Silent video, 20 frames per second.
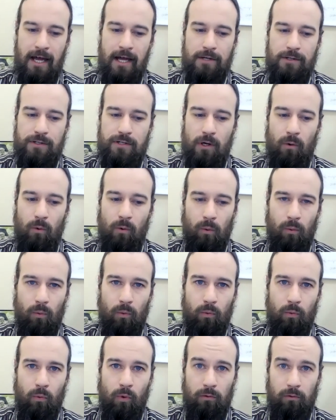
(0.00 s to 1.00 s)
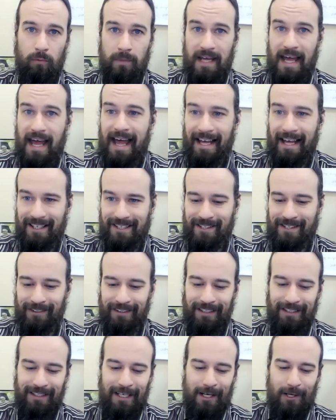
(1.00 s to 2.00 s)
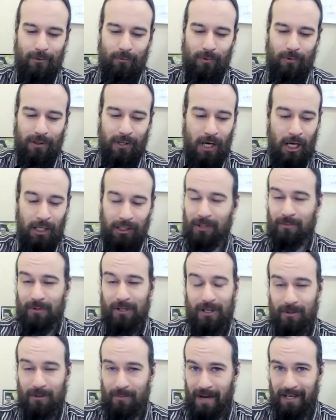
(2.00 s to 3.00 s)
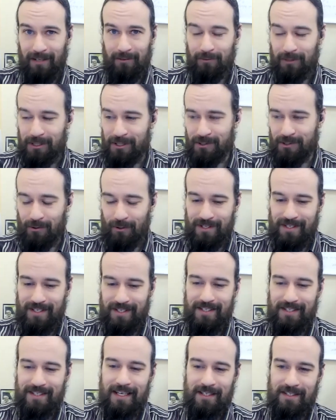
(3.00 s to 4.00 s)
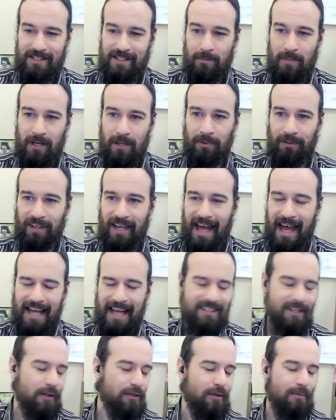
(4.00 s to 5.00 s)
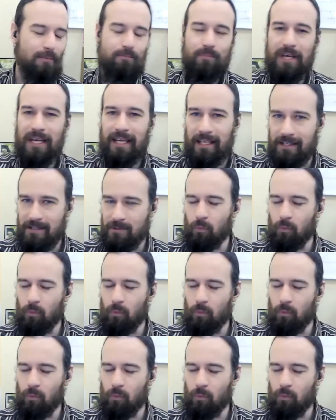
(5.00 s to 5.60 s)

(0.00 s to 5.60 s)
So what would be excellent with an unlimited amount of resources is to be able to ask the biggest,